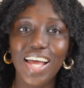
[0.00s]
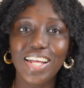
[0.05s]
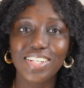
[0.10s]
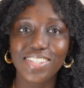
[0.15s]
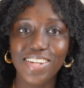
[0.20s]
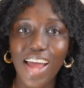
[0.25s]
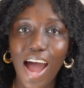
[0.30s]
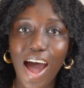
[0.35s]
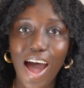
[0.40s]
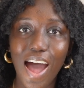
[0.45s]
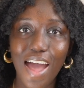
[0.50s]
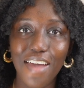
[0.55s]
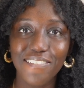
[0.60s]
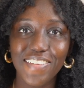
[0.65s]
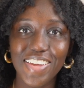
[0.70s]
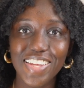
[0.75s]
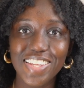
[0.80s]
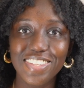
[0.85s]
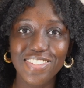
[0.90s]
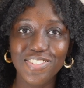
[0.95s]
dive
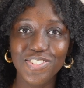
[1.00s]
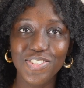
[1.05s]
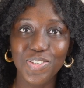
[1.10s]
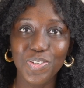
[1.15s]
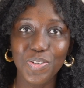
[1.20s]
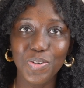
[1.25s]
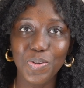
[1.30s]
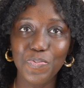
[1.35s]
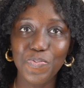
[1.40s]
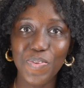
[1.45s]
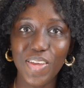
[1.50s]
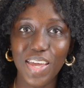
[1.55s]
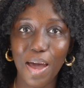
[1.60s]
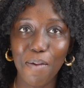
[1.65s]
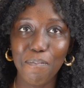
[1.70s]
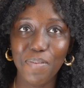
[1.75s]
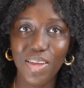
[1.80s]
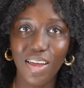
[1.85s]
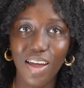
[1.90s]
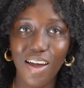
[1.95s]
into
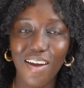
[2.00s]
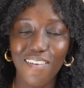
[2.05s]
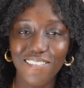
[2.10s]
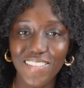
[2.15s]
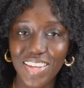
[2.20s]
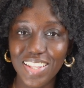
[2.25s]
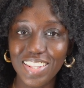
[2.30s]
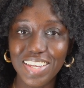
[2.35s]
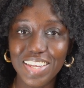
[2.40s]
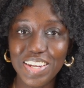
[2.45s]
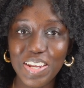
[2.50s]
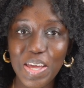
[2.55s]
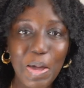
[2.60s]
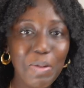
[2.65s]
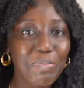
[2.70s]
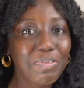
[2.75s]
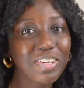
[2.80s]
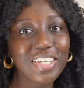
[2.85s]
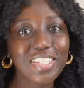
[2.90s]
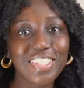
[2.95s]
becoming a villain
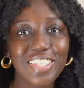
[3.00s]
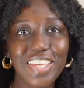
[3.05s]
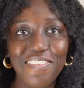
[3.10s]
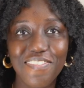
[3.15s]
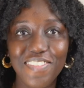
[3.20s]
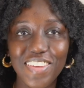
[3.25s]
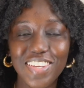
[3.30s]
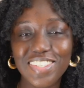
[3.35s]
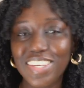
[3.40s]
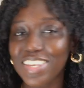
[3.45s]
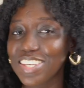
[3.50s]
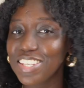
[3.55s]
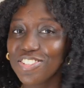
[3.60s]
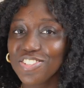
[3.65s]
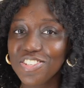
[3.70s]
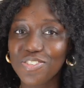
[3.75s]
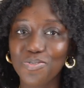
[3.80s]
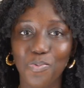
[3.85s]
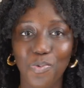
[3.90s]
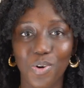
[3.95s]
because he feels like he's
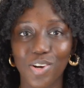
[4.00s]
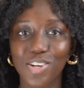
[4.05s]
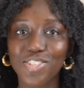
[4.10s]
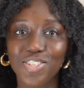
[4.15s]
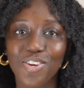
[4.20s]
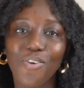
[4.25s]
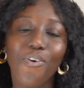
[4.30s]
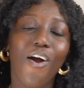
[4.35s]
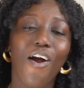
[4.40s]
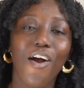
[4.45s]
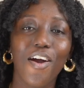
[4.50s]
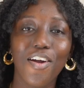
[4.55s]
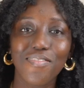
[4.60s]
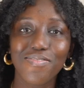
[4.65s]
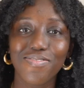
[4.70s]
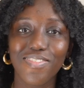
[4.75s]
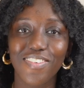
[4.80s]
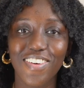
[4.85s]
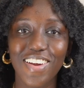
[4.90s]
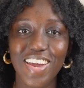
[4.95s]
just worked so hard
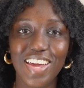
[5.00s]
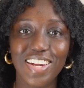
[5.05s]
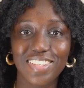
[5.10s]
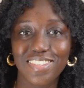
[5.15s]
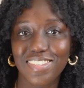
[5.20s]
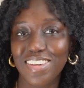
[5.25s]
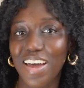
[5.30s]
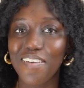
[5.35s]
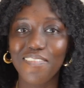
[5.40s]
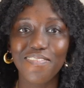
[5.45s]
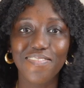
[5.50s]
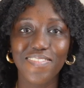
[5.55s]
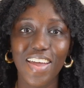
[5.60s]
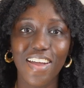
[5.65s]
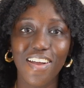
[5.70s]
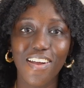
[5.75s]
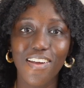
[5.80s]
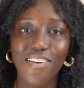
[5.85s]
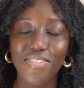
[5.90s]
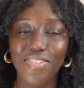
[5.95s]
for it, and it's not
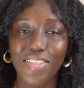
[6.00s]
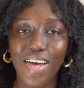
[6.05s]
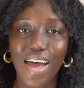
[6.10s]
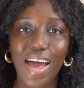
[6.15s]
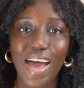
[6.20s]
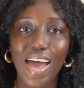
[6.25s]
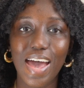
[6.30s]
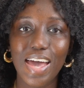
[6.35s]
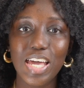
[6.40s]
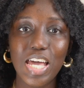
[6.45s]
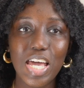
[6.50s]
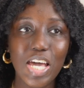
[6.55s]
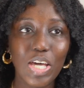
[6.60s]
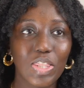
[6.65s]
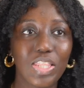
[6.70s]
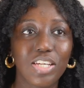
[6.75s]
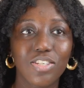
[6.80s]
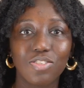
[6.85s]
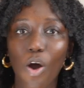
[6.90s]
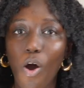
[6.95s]
fair that
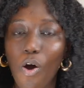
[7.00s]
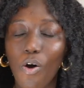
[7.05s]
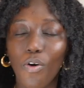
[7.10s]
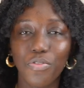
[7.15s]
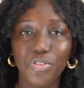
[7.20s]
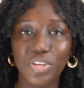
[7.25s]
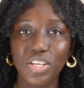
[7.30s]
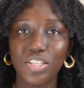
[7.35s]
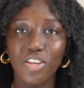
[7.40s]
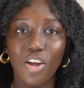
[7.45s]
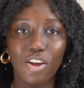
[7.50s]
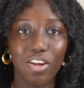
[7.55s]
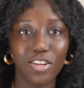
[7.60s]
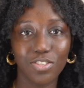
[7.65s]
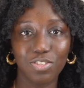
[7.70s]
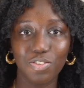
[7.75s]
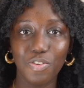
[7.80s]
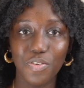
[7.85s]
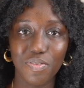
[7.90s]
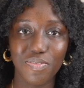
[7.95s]
there's all these
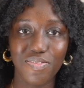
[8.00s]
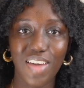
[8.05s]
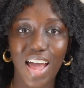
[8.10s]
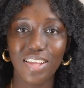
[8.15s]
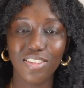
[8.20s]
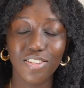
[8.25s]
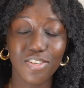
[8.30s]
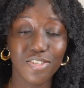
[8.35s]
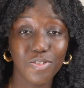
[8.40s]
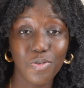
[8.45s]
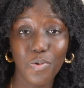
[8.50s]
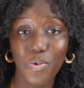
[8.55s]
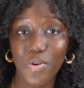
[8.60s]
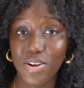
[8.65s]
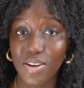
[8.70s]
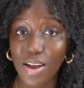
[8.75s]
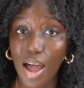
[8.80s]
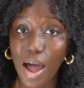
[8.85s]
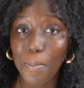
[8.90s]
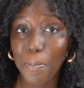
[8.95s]
external factors who are
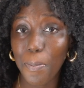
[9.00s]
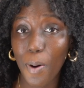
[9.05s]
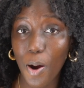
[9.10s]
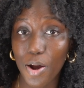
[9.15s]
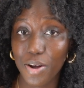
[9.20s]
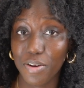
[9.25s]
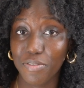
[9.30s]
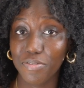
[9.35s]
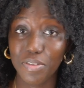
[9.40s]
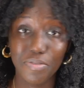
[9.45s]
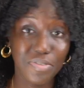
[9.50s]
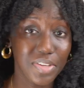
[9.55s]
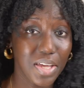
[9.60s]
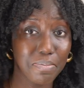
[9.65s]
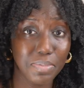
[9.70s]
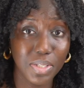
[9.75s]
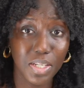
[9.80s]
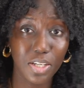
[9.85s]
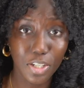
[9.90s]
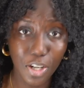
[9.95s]
not part of the
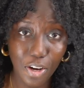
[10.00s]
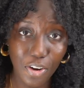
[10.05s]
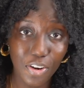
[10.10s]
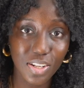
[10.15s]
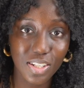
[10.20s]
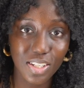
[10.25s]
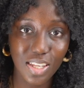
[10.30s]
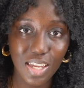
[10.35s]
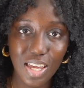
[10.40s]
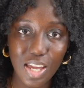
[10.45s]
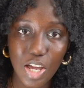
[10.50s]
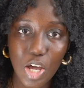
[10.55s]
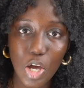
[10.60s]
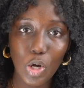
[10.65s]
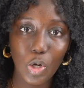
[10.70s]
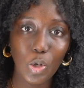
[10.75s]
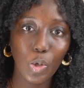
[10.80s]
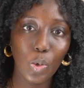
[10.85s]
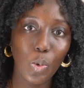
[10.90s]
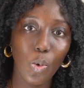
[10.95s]
family currently
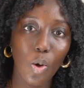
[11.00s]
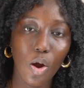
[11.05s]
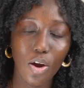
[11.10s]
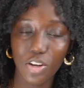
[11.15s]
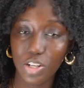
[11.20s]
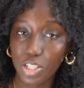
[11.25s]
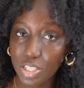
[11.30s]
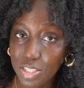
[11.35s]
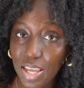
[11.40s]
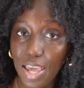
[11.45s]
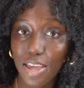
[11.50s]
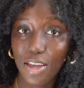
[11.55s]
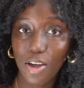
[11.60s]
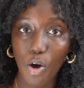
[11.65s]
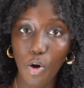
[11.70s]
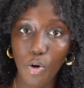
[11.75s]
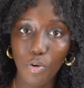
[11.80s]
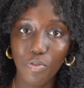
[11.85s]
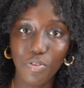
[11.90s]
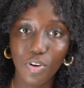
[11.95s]
who are going to take
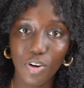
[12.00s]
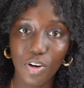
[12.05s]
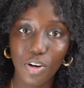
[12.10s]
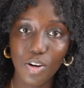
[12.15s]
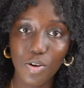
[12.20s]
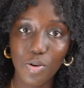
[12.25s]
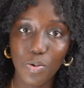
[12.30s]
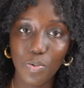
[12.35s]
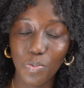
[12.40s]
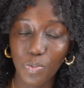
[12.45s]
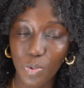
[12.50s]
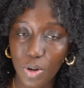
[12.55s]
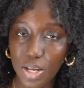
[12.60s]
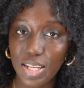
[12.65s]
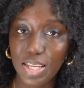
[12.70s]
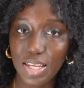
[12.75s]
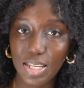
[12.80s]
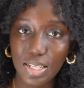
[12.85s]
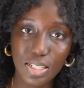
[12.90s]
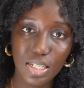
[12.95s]
over what
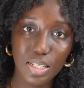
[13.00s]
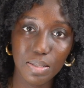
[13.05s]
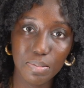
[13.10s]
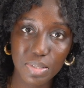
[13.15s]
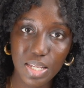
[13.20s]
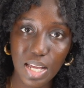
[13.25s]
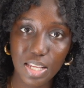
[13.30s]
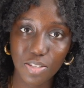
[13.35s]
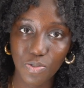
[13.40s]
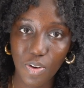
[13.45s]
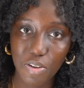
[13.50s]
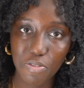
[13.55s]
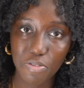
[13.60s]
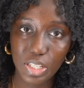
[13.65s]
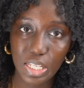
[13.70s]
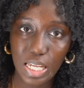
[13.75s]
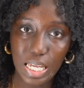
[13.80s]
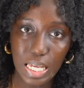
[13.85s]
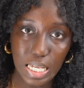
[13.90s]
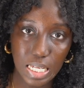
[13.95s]
he deems as
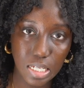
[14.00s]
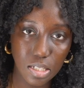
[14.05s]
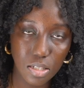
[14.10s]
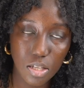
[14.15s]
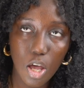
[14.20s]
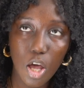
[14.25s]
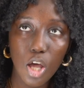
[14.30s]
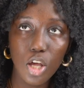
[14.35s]
rightfully his.